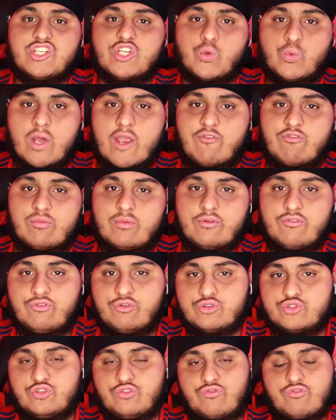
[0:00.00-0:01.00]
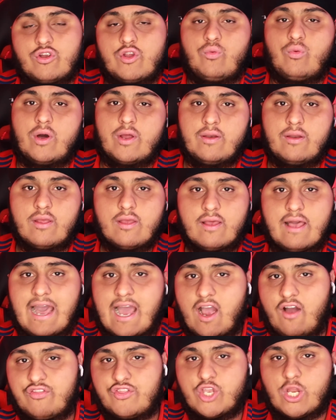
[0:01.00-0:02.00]
away from the 4-2-3-1
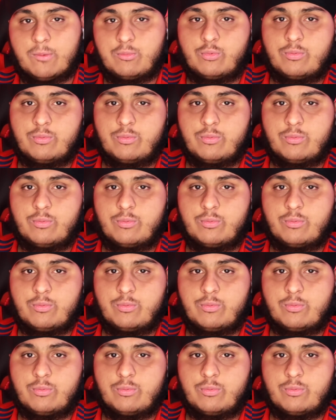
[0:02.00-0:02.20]
out of the double